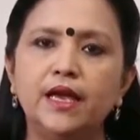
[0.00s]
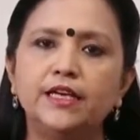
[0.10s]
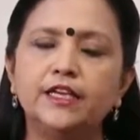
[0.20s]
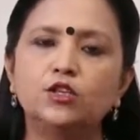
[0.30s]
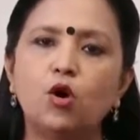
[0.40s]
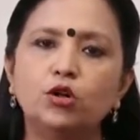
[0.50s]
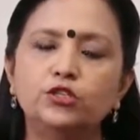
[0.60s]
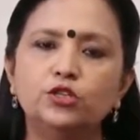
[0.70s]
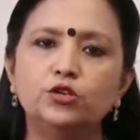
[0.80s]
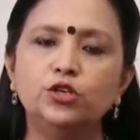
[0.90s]
It is
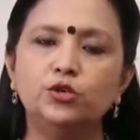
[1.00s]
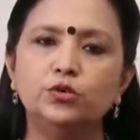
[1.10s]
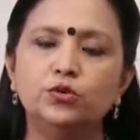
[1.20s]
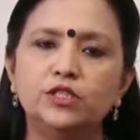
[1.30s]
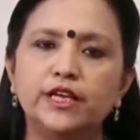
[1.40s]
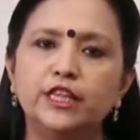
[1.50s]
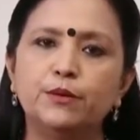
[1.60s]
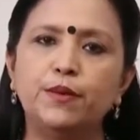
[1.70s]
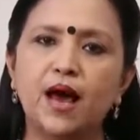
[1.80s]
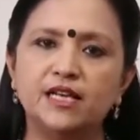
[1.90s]
also used in
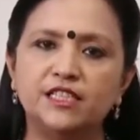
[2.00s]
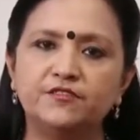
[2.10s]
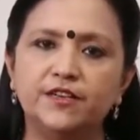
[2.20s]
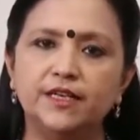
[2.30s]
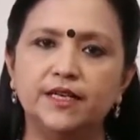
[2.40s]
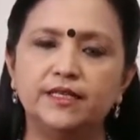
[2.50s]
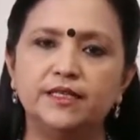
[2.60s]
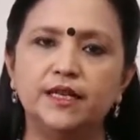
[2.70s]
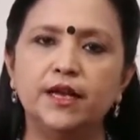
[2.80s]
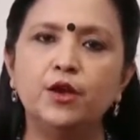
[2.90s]
the blast furnace